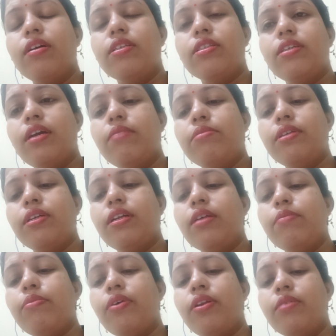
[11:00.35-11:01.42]
enzyme
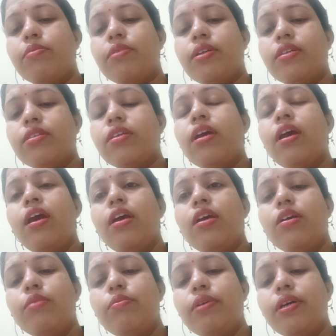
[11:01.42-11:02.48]
DNA polymerase
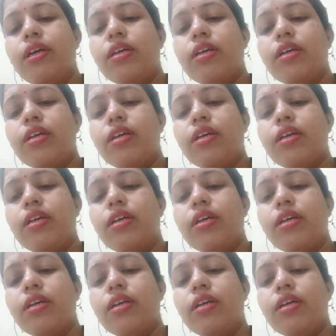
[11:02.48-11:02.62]
humic